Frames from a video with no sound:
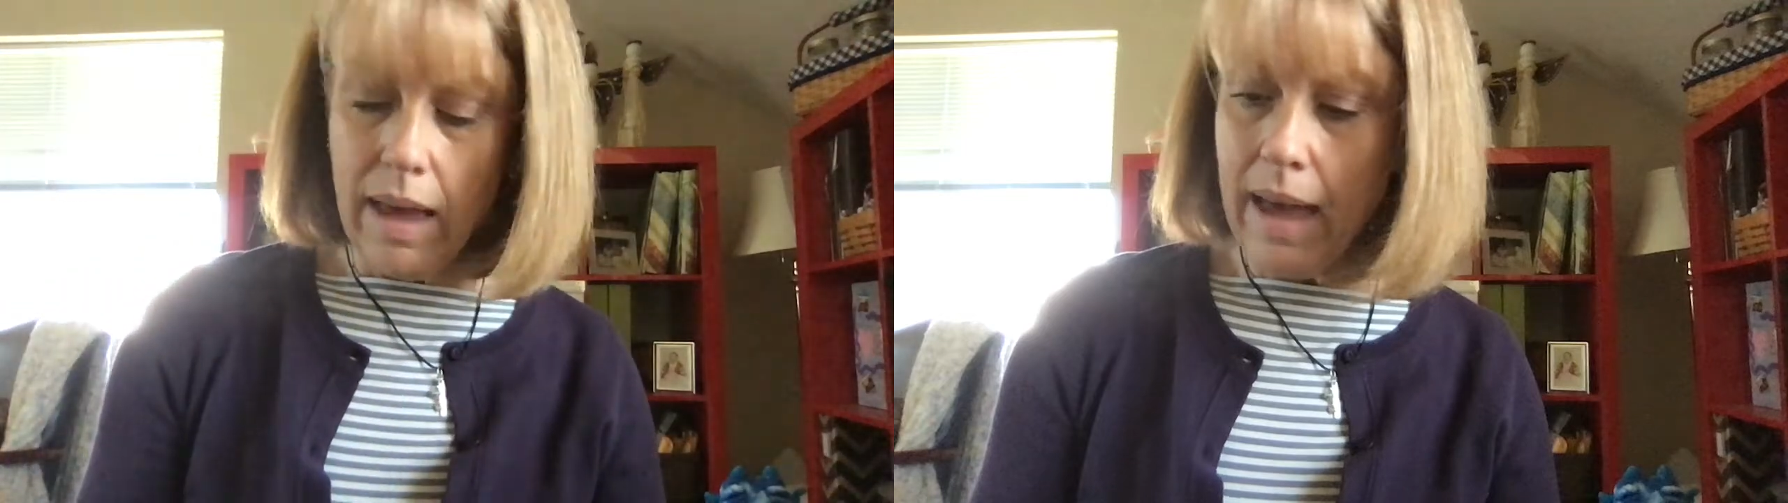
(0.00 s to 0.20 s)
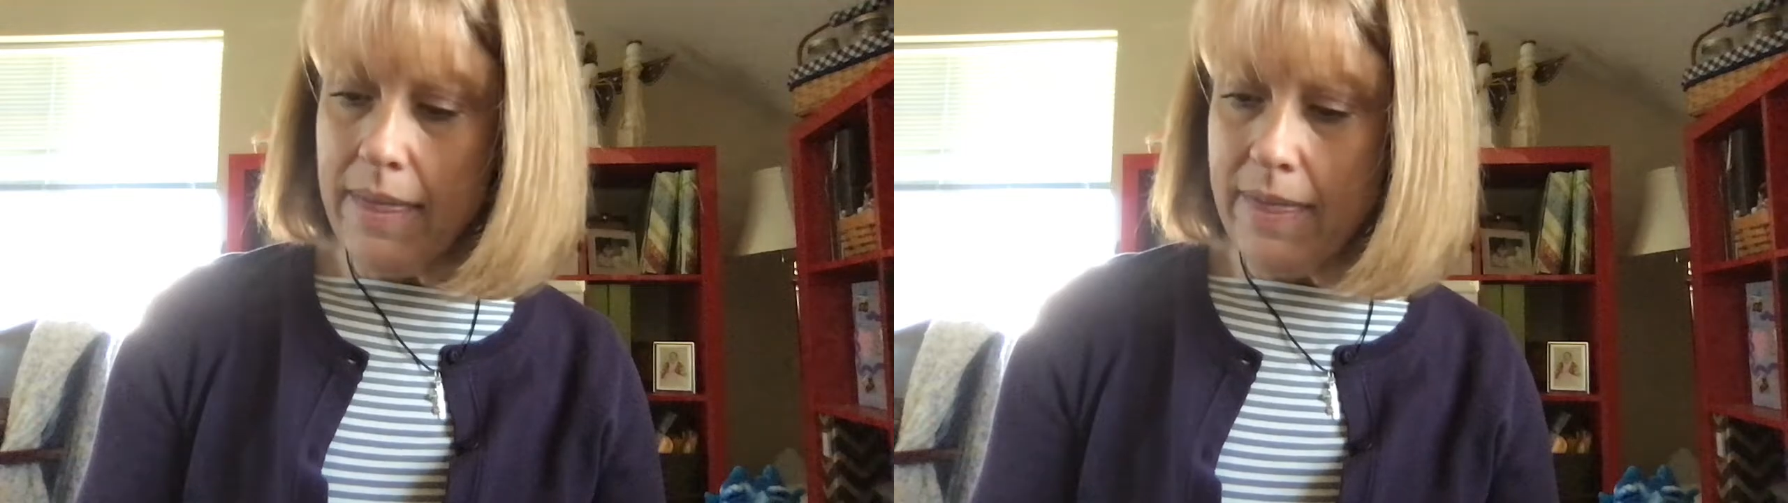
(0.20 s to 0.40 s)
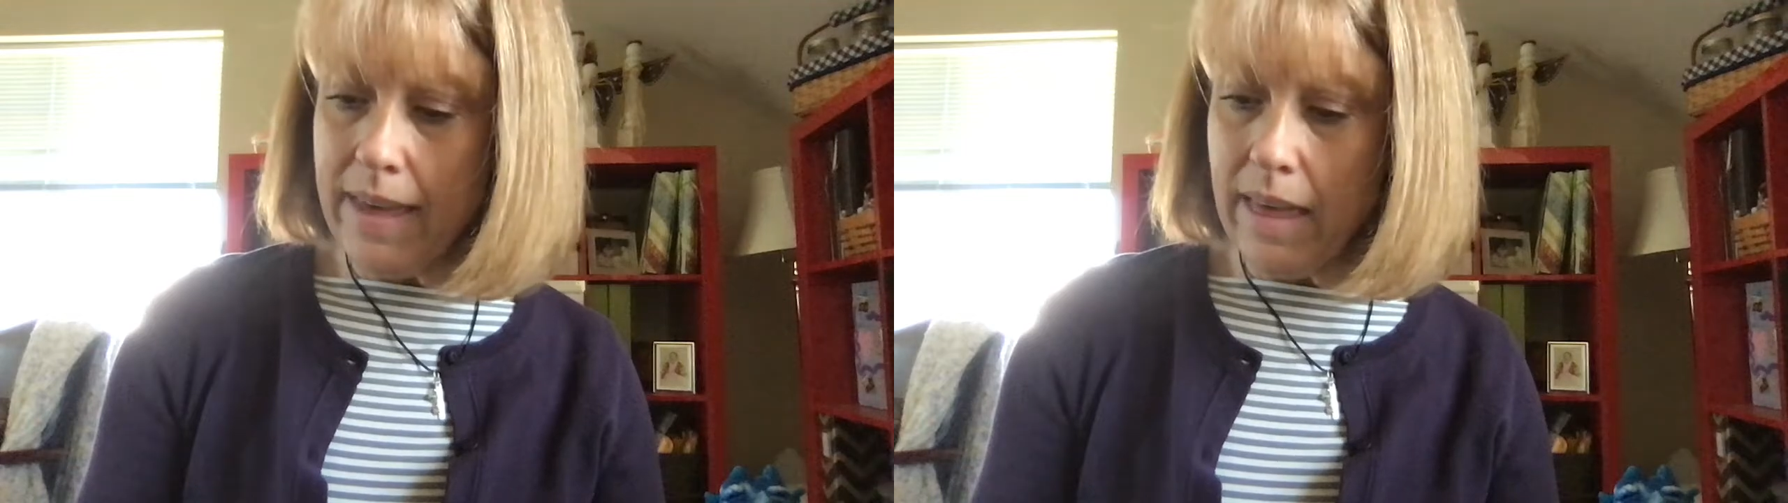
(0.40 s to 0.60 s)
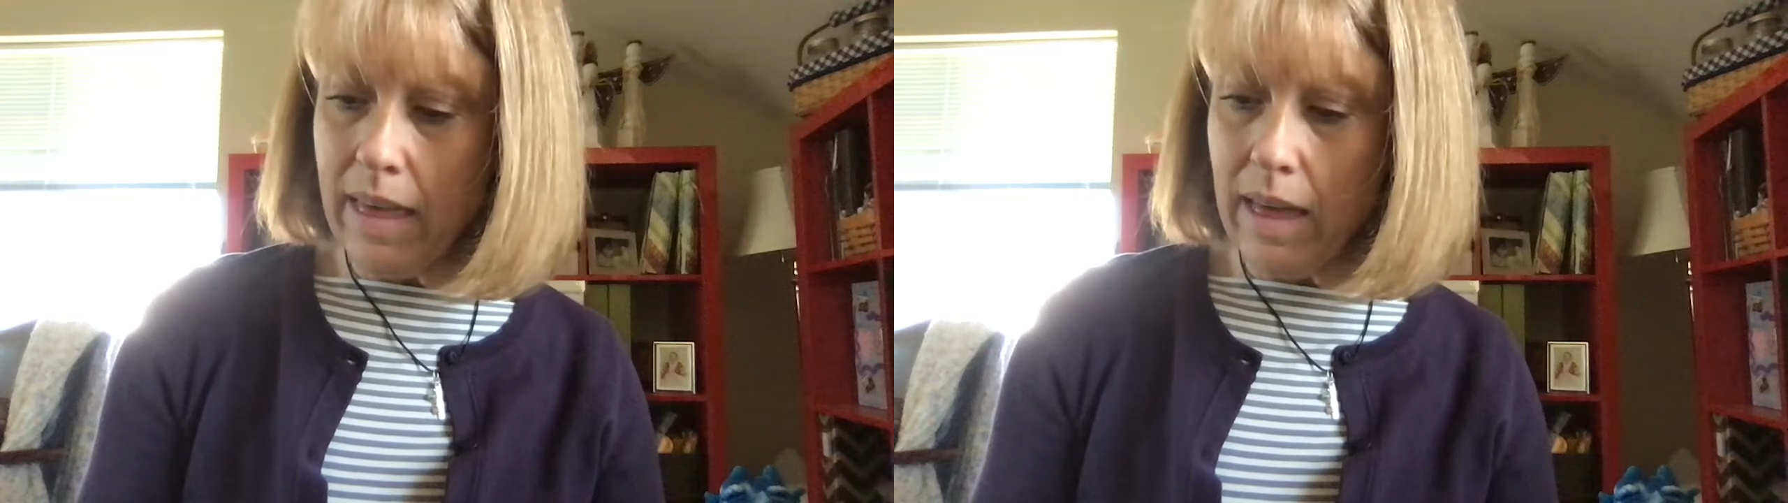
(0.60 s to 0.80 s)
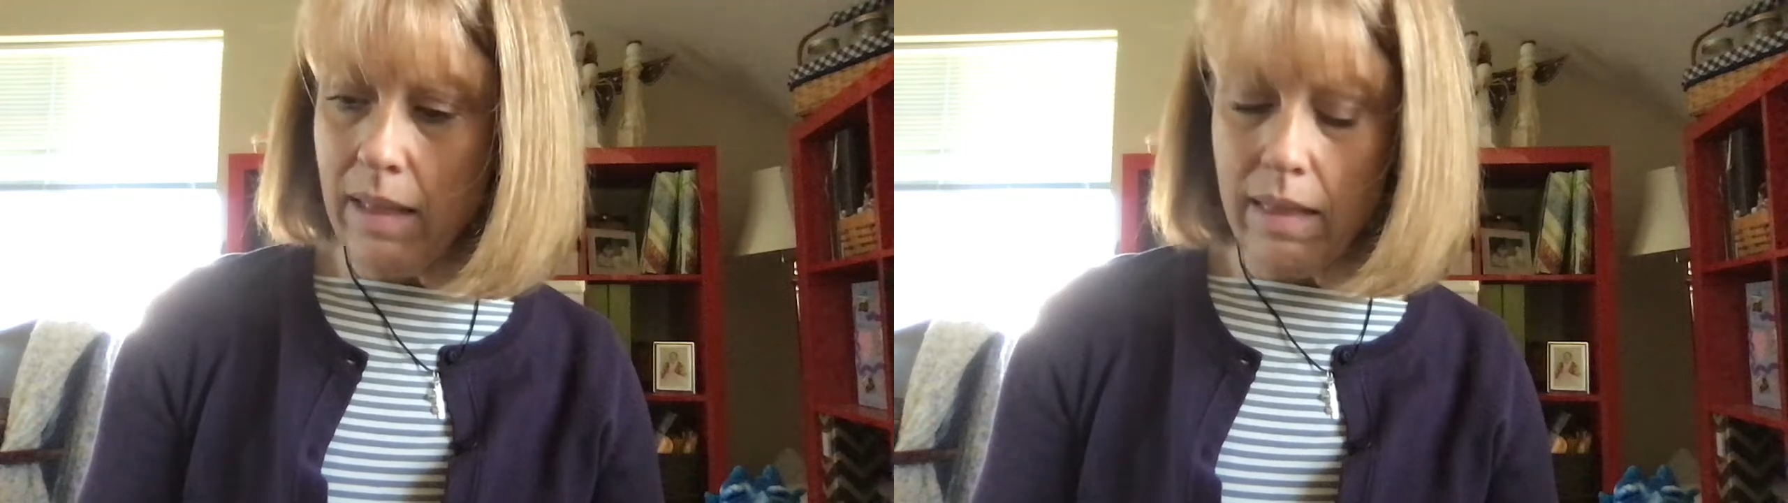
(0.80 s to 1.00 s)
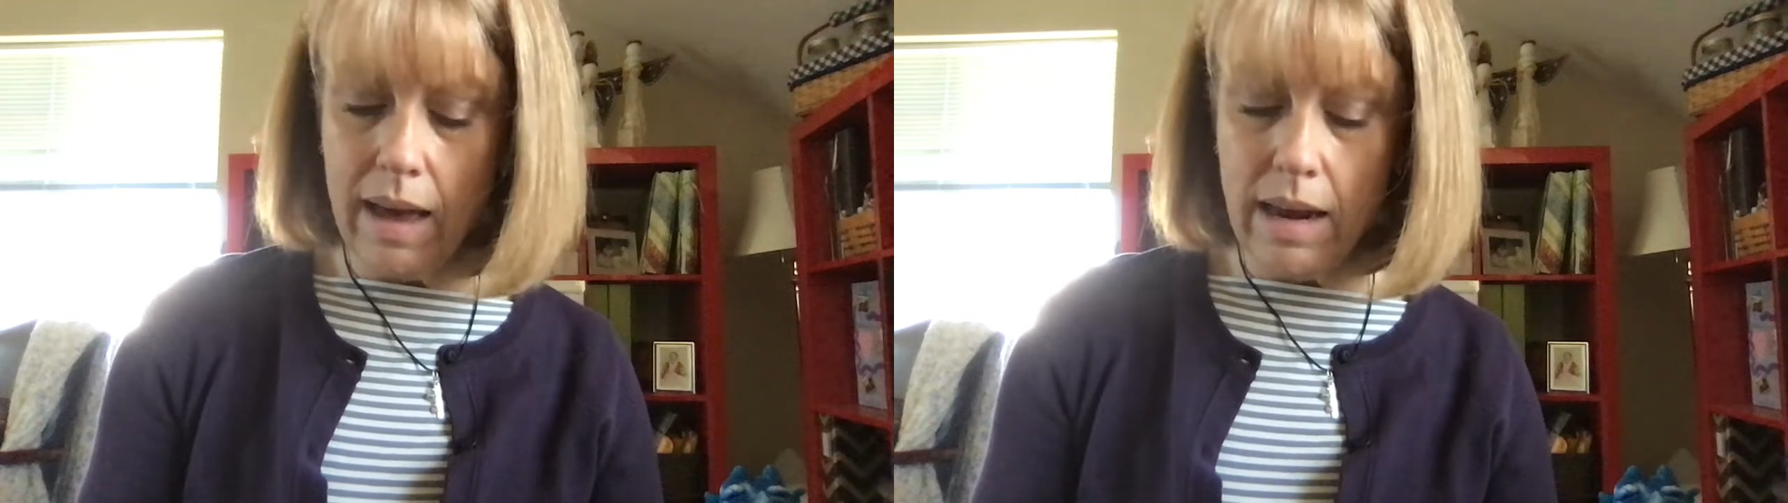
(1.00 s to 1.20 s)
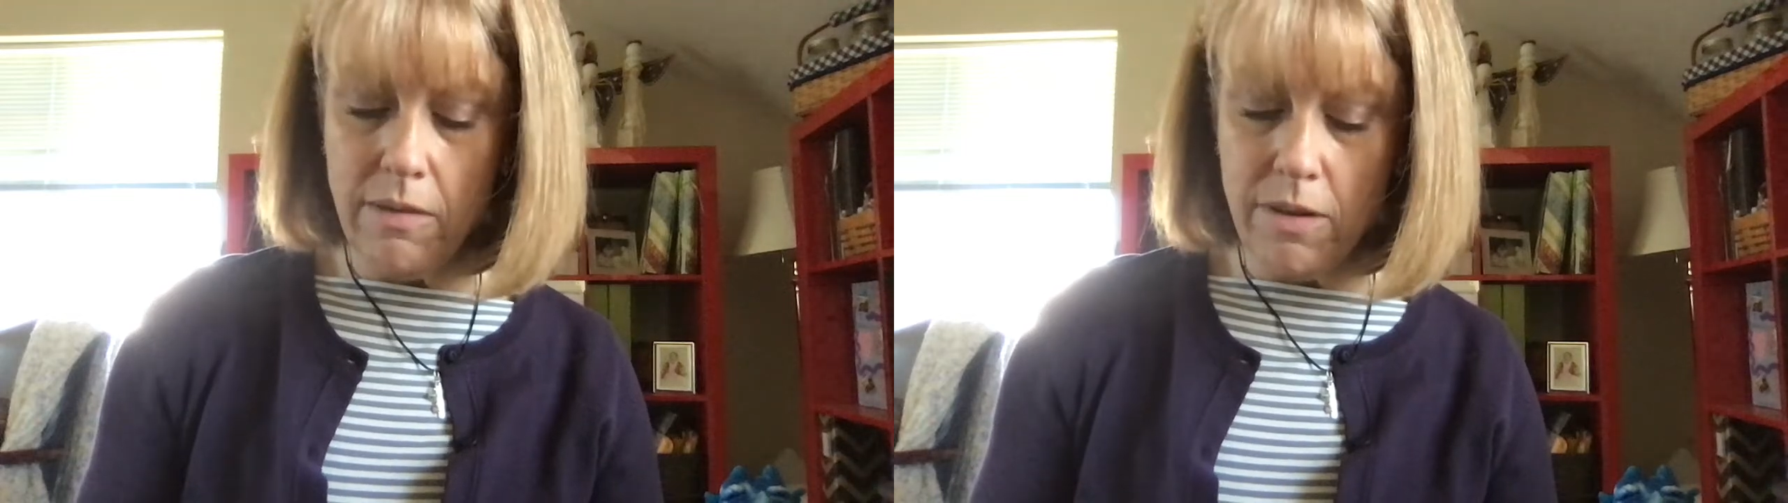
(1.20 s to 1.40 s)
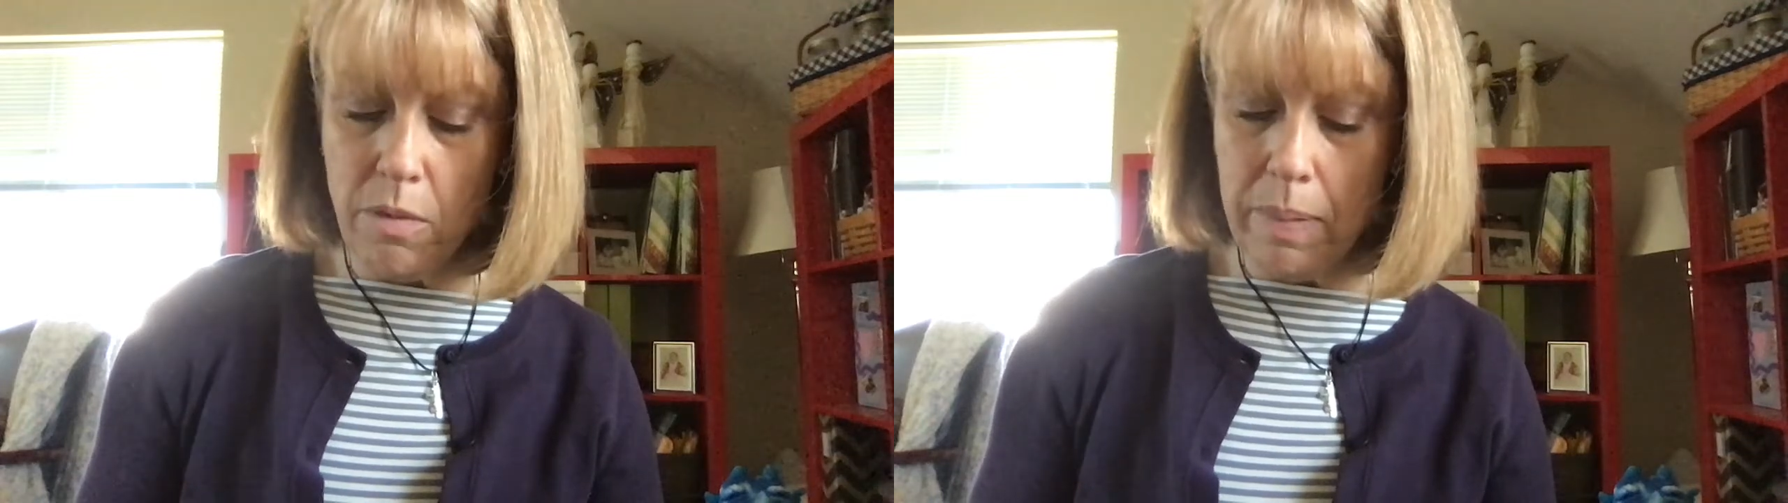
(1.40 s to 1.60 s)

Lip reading: I think a lot of your